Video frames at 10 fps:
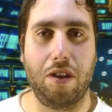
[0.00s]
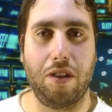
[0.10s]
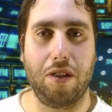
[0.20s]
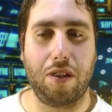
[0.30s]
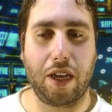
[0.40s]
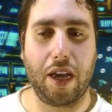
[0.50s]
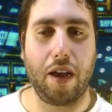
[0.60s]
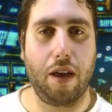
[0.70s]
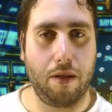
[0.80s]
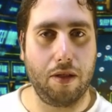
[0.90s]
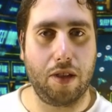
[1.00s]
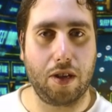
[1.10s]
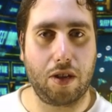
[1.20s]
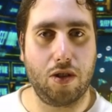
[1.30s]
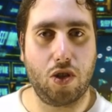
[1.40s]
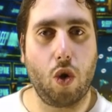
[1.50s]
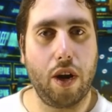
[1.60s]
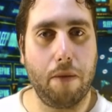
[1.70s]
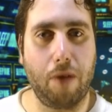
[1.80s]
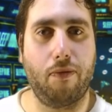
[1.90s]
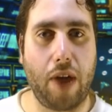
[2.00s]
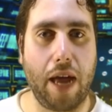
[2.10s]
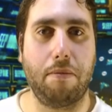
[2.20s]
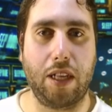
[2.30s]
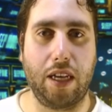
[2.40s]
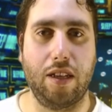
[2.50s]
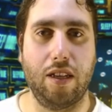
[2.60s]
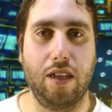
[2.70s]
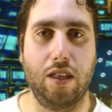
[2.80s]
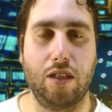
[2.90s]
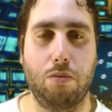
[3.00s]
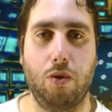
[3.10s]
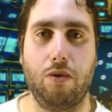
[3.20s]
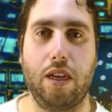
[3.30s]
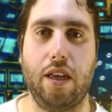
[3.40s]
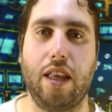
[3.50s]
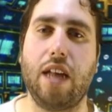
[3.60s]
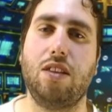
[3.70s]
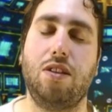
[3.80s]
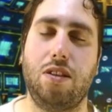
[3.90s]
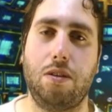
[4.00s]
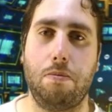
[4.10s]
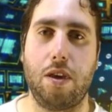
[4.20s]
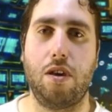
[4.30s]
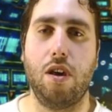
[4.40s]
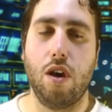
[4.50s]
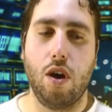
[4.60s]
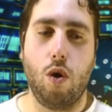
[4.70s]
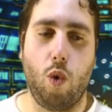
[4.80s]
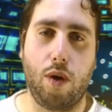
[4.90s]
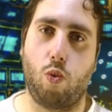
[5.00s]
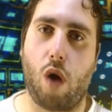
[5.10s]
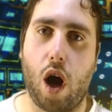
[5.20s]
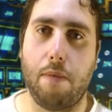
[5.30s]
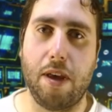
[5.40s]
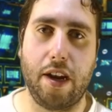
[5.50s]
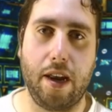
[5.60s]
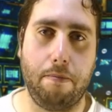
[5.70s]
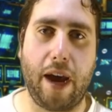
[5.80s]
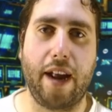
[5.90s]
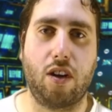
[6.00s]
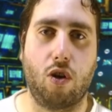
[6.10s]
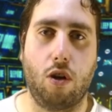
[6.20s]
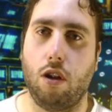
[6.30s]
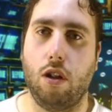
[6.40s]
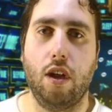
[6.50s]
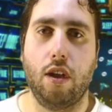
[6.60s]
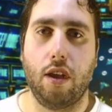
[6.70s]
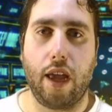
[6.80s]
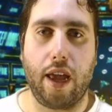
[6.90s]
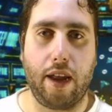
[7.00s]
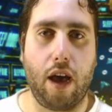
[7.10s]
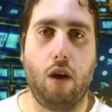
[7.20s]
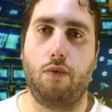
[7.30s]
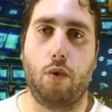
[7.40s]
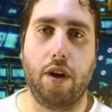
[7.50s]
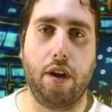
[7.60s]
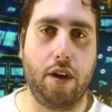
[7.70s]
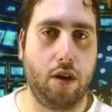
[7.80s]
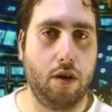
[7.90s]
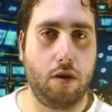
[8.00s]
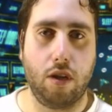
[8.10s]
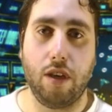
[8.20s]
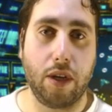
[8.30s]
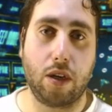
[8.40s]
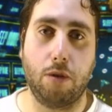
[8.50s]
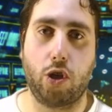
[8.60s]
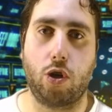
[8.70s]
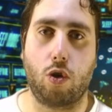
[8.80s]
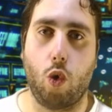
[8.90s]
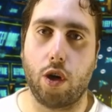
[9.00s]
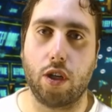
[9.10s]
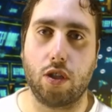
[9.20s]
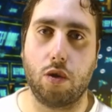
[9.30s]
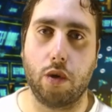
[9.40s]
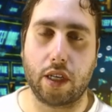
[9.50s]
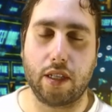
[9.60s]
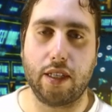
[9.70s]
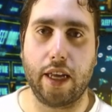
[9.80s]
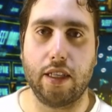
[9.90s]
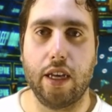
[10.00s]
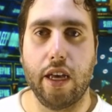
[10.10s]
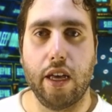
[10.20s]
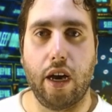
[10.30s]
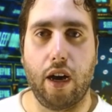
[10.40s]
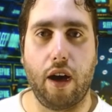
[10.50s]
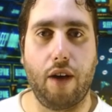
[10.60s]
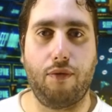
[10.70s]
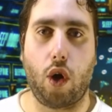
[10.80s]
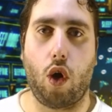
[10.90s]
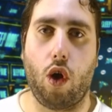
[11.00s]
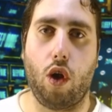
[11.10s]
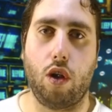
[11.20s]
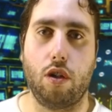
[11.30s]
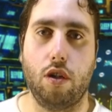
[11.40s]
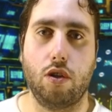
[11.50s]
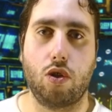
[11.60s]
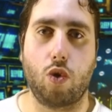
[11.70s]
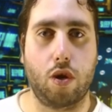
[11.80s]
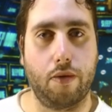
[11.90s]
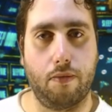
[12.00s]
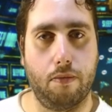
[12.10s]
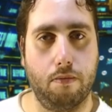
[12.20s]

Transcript: the uh, the story about family in this movie, and that's to me what Robin and Batgirl and Alfred and even Commissioner Gordon to an extent uh, have all sort of.